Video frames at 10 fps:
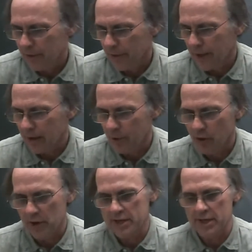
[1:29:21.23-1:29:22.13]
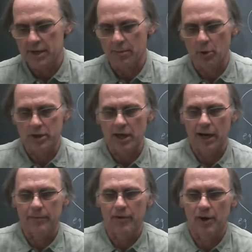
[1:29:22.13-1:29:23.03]
think of a good reason to put
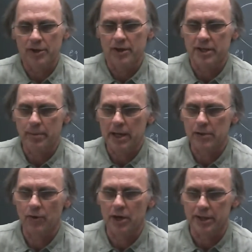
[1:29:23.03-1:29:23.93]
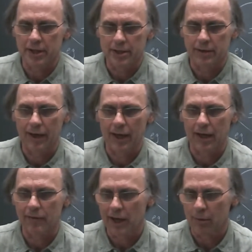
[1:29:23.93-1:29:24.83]
time first or space first, and so I
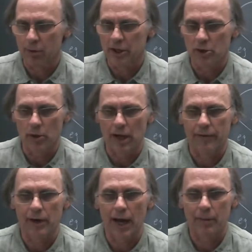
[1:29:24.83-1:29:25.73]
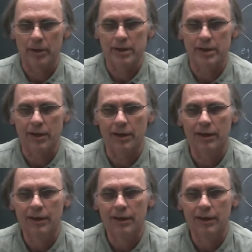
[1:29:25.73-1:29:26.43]
kind of randomly do whatever happened to.